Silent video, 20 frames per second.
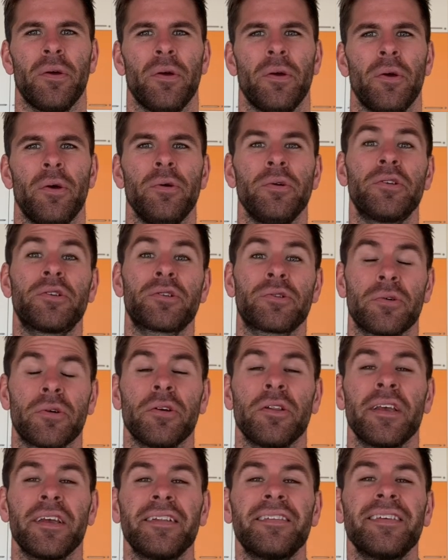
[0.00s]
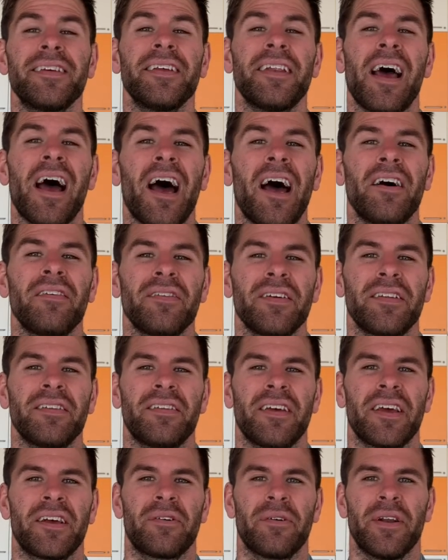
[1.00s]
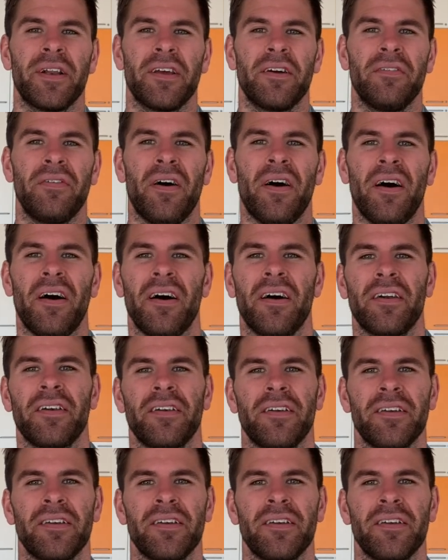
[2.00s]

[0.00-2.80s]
who truly did have integrity of heart,